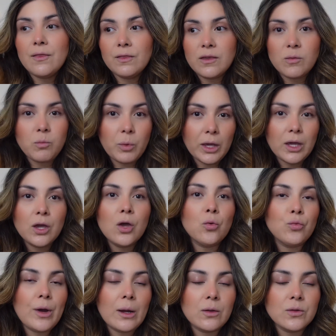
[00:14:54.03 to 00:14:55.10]
the big
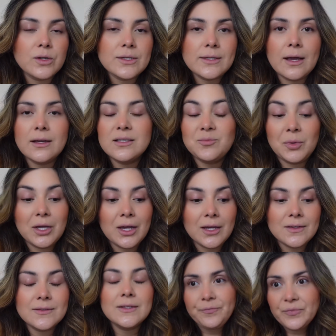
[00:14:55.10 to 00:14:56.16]
regular size
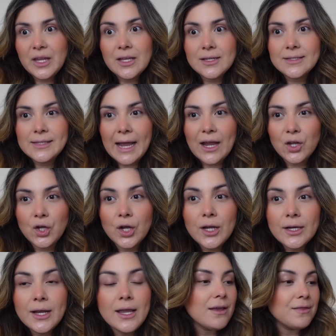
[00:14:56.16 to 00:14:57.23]
because it is that
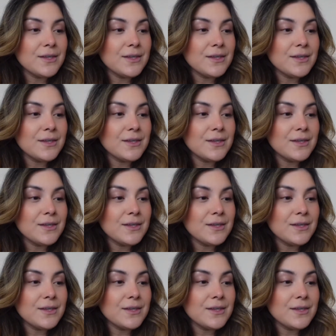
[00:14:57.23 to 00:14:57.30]
good.